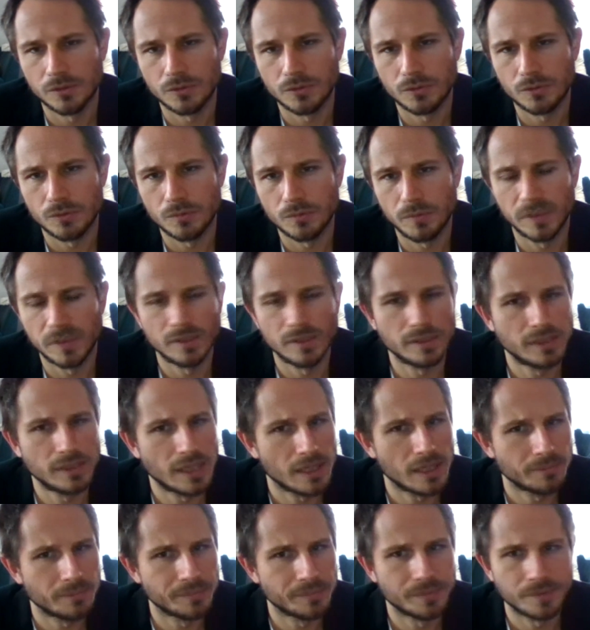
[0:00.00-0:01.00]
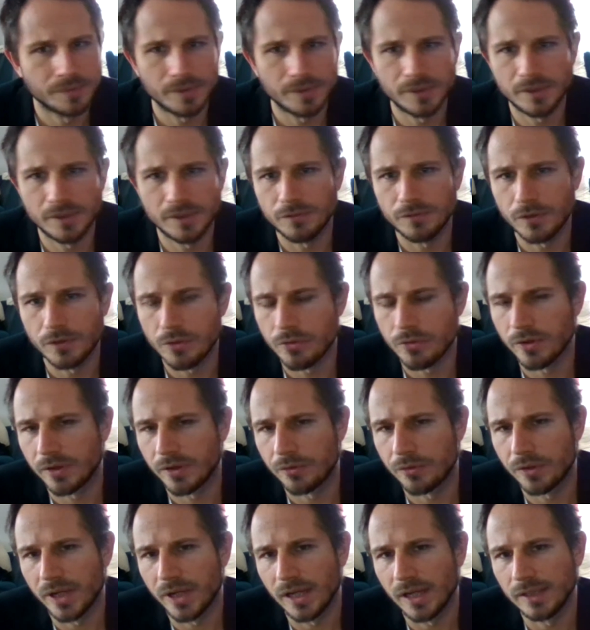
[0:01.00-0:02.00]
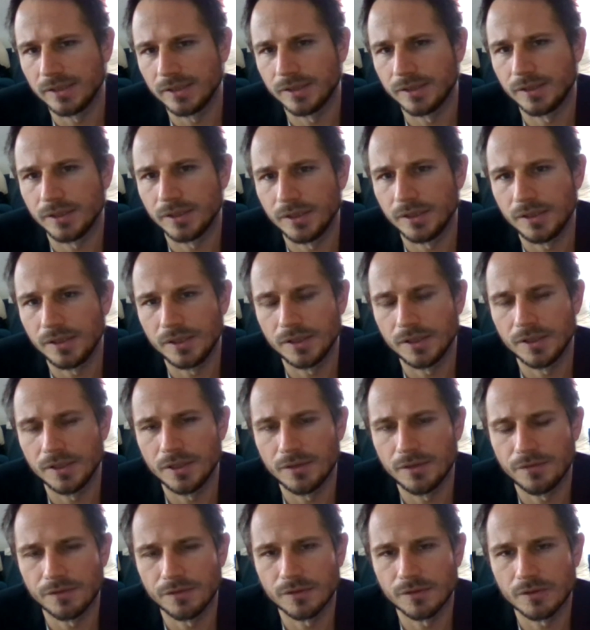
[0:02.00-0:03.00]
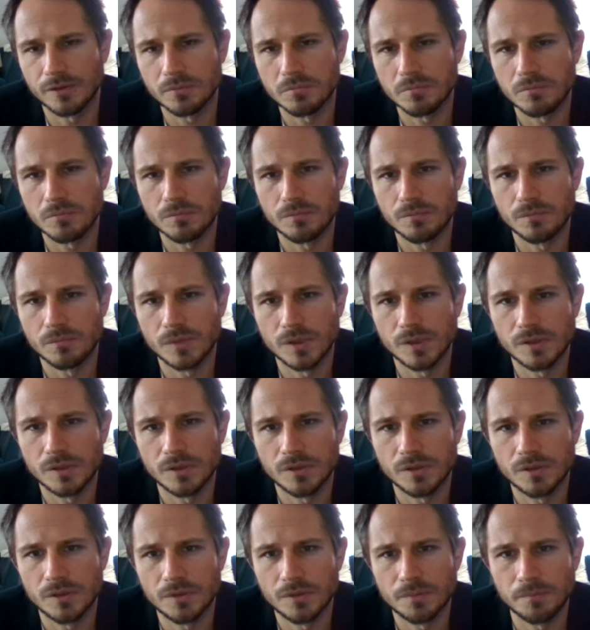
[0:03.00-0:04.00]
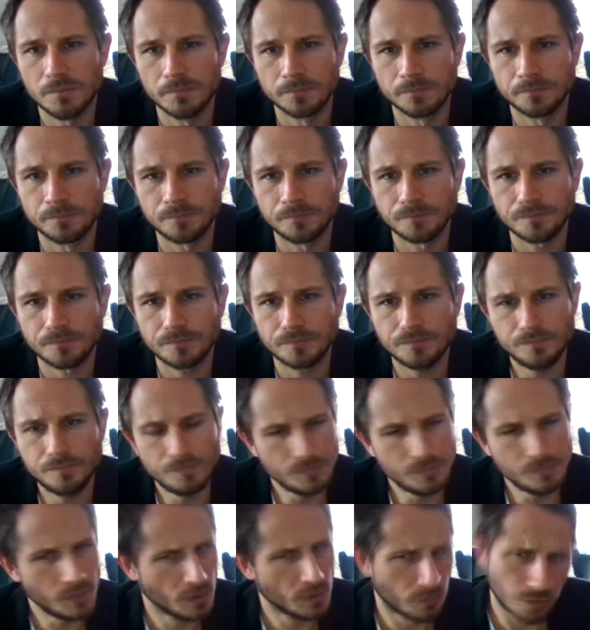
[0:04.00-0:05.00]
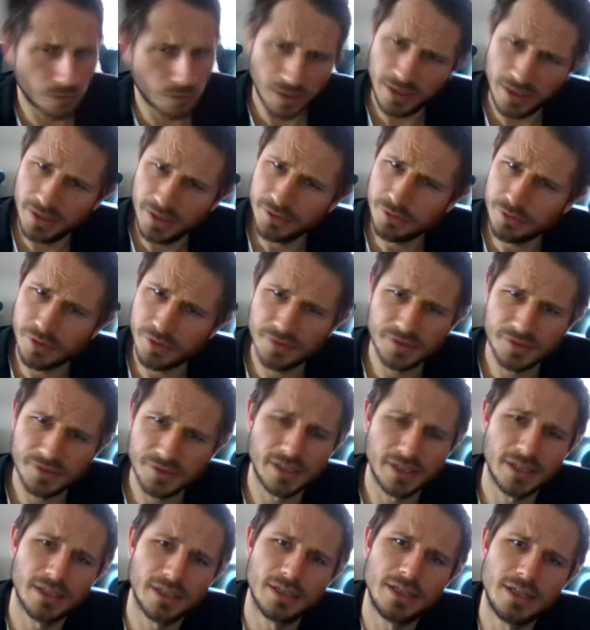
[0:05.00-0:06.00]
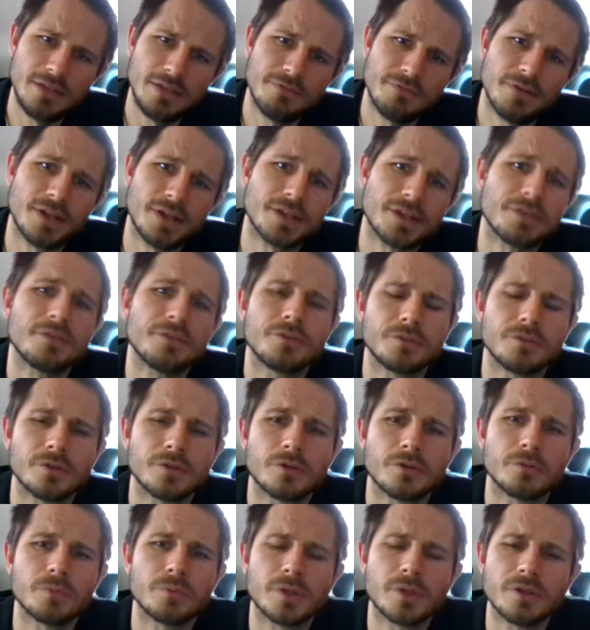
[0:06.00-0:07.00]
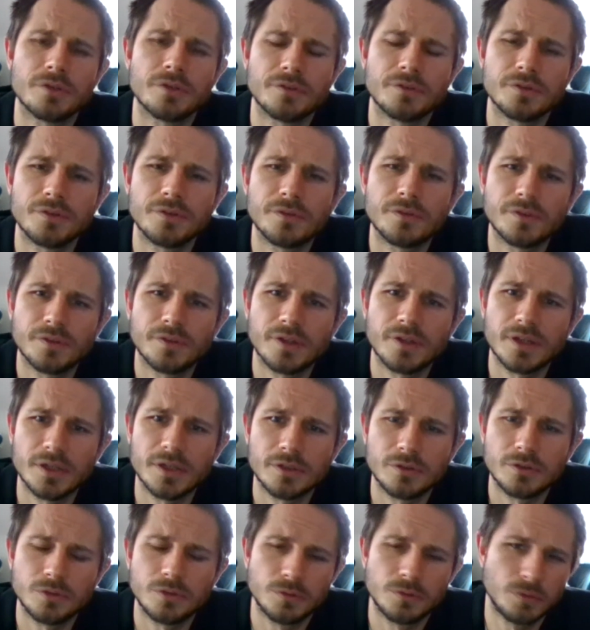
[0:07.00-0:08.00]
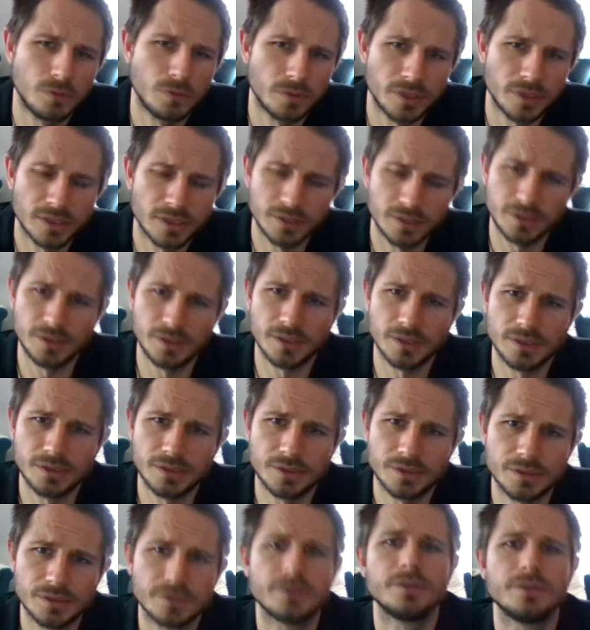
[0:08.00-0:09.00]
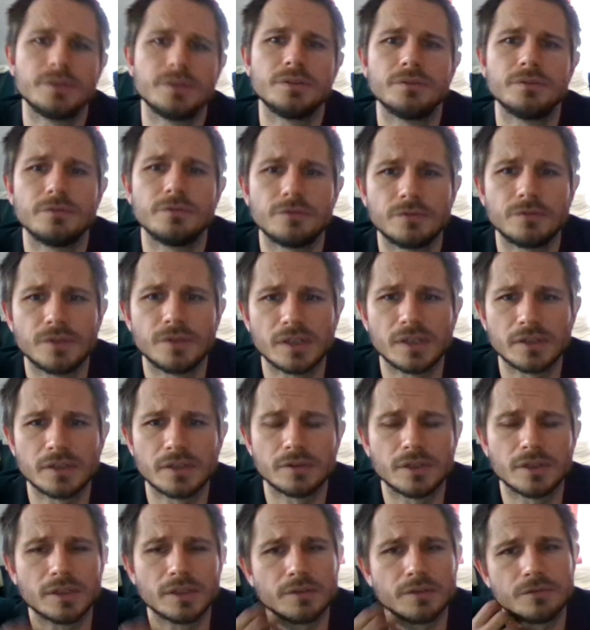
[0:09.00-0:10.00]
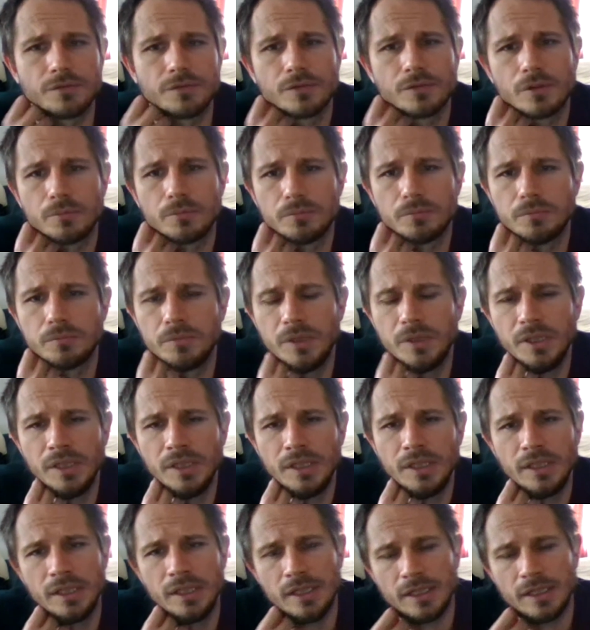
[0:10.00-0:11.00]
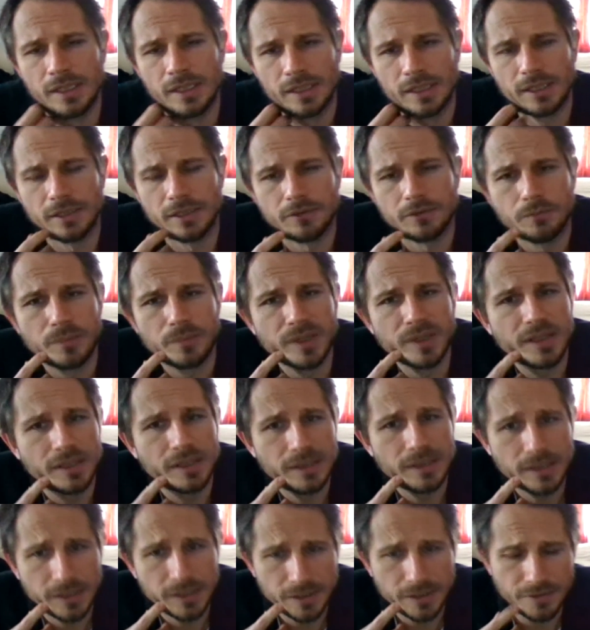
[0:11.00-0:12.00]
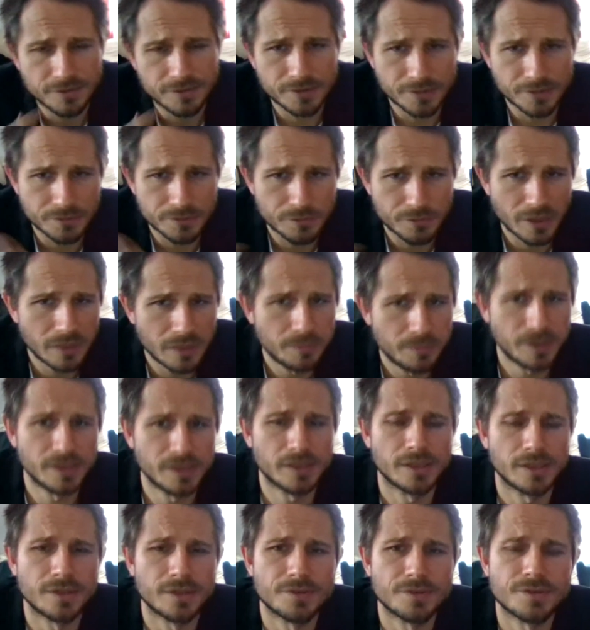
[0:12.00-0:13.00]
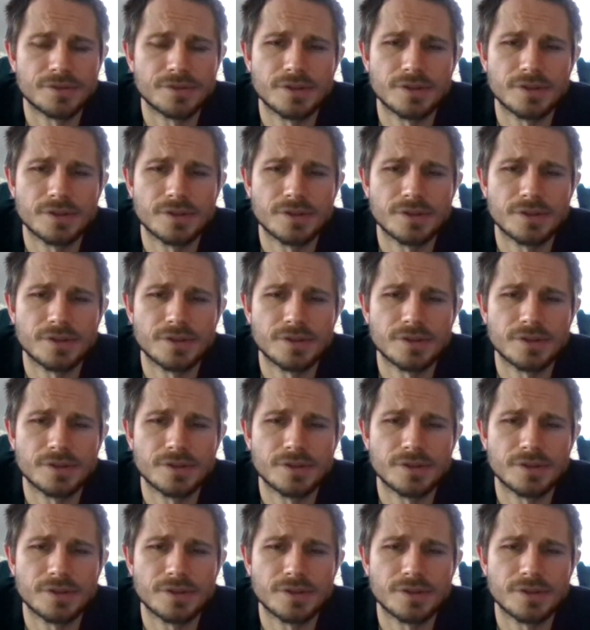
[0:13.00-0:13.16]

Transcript: build it up in virtual reality gives some really interesting effects, because it's a tool that like from kind of beginning is describing as